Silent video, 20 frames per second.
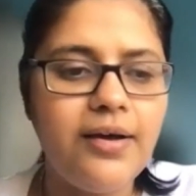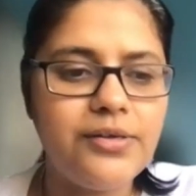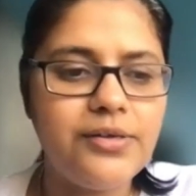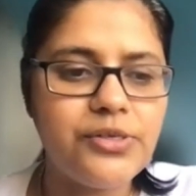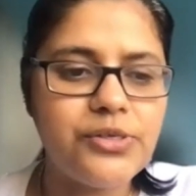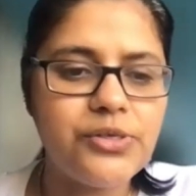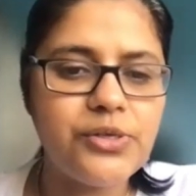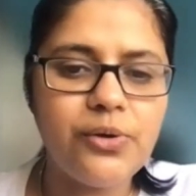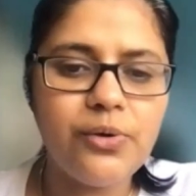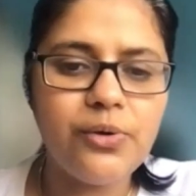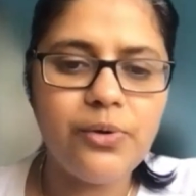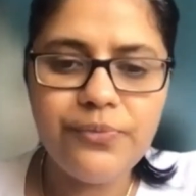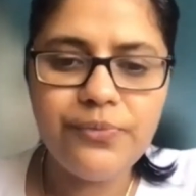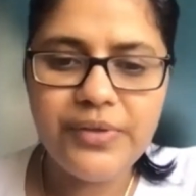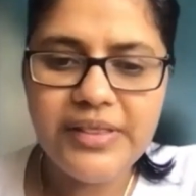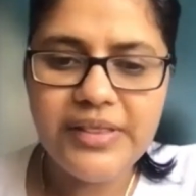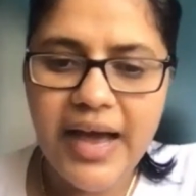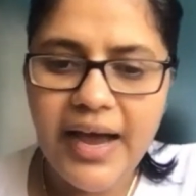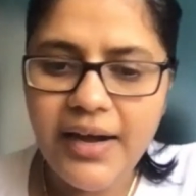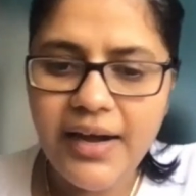So
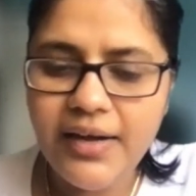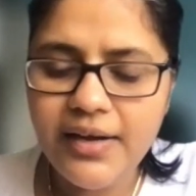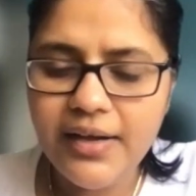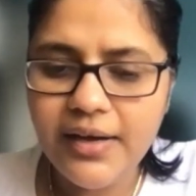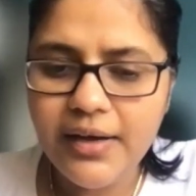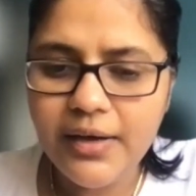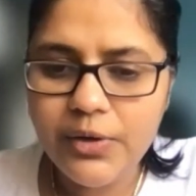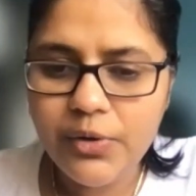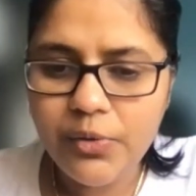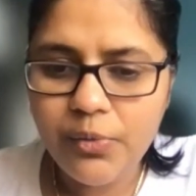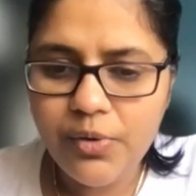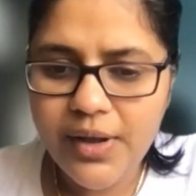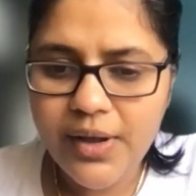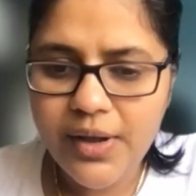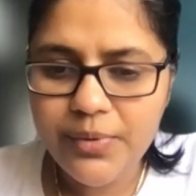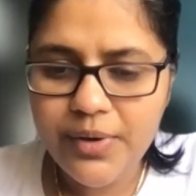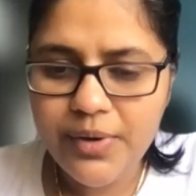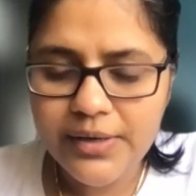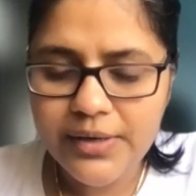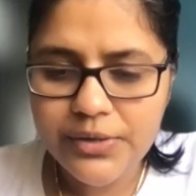with that note, I
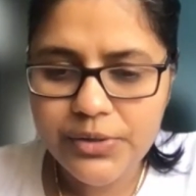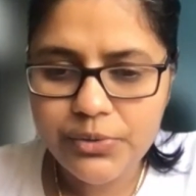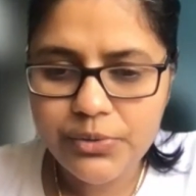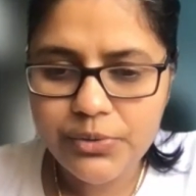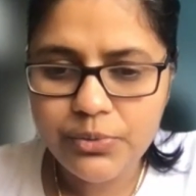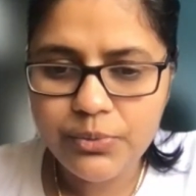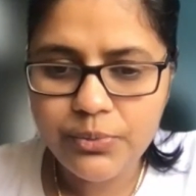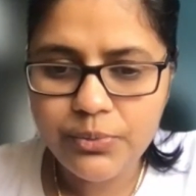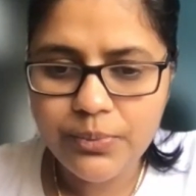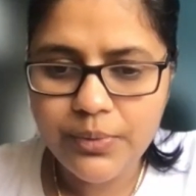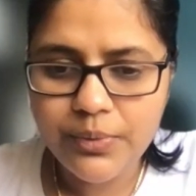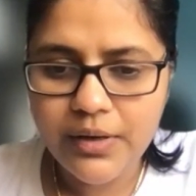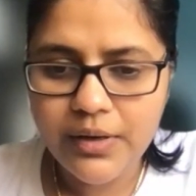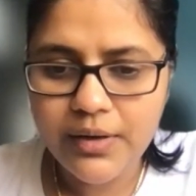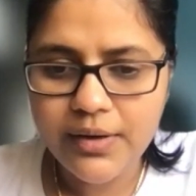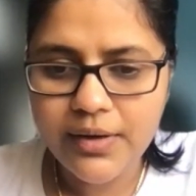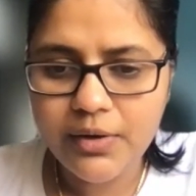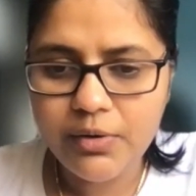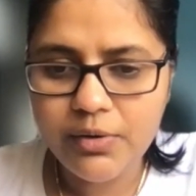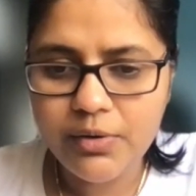would like to,
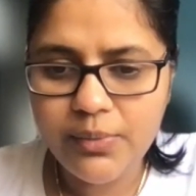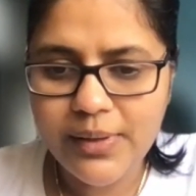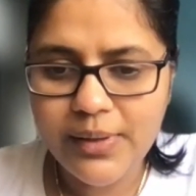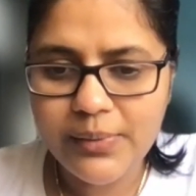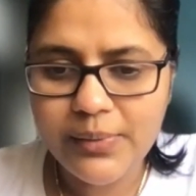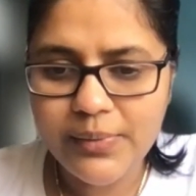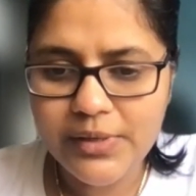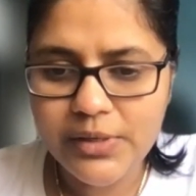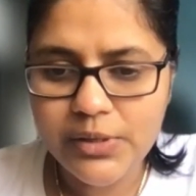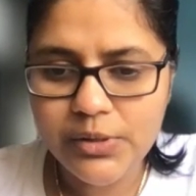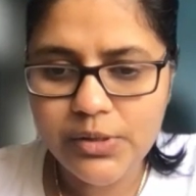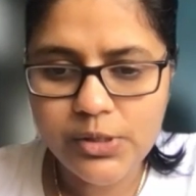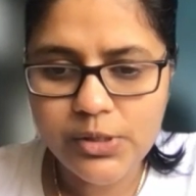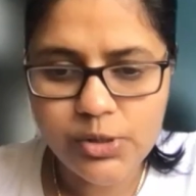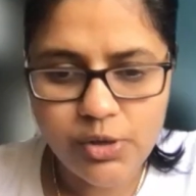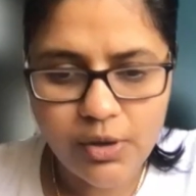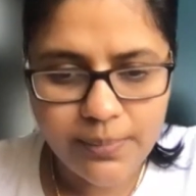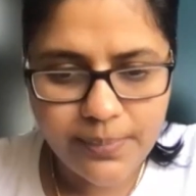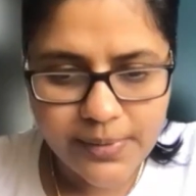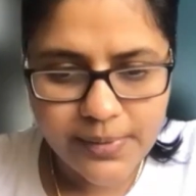dwell into this
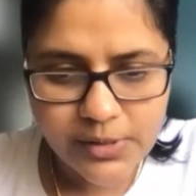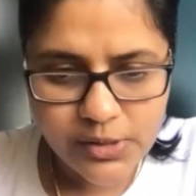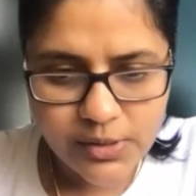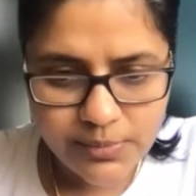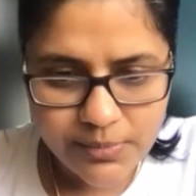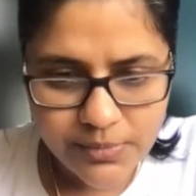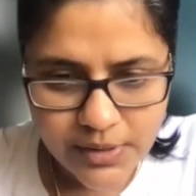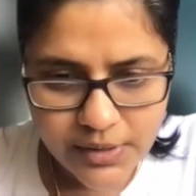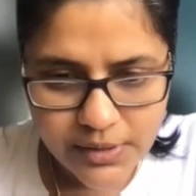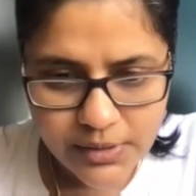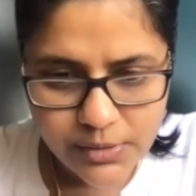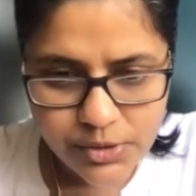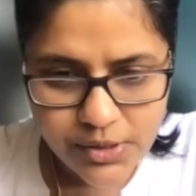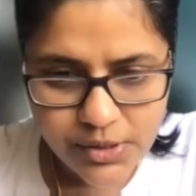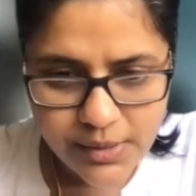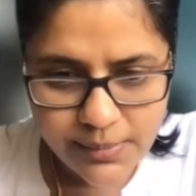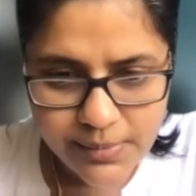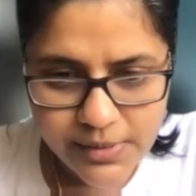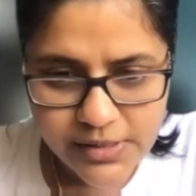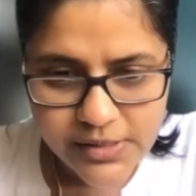topic. So I'm trying to
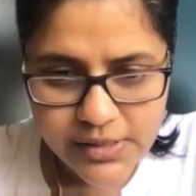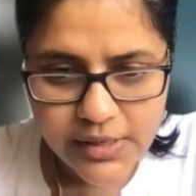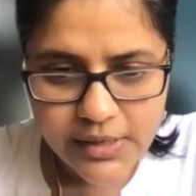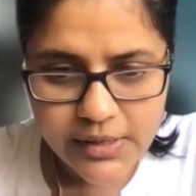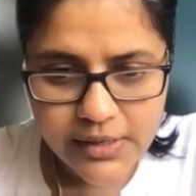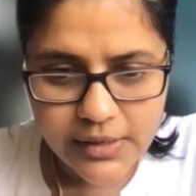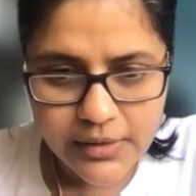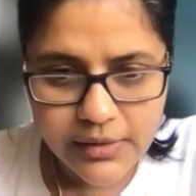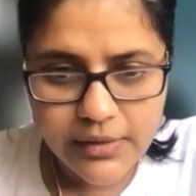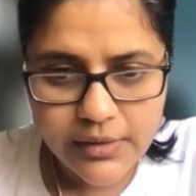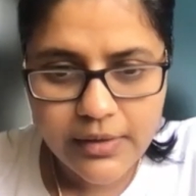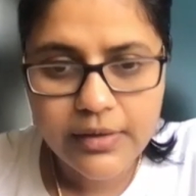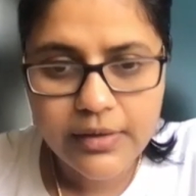share my screen.